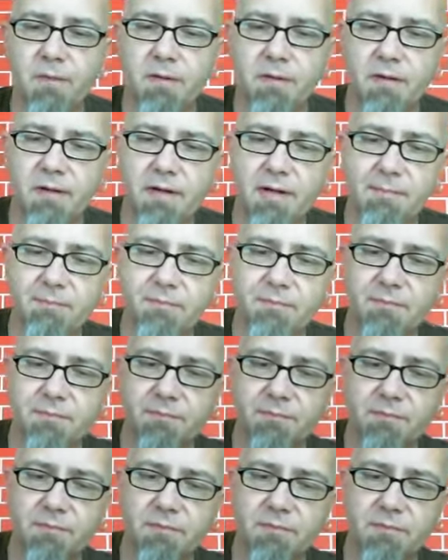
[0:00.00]
Um,
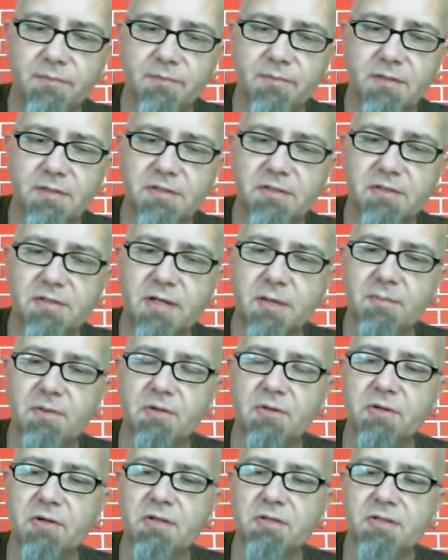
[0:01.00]
this is coming
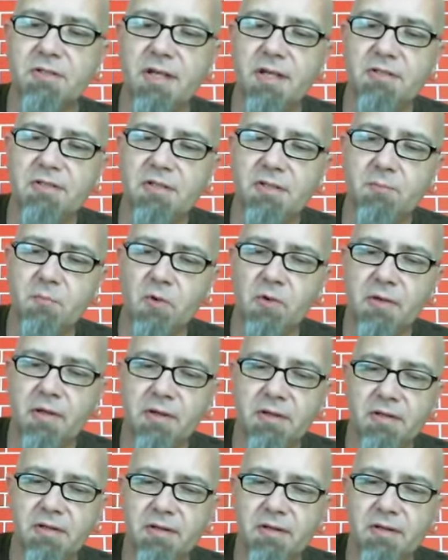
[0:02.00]
across tasting more like,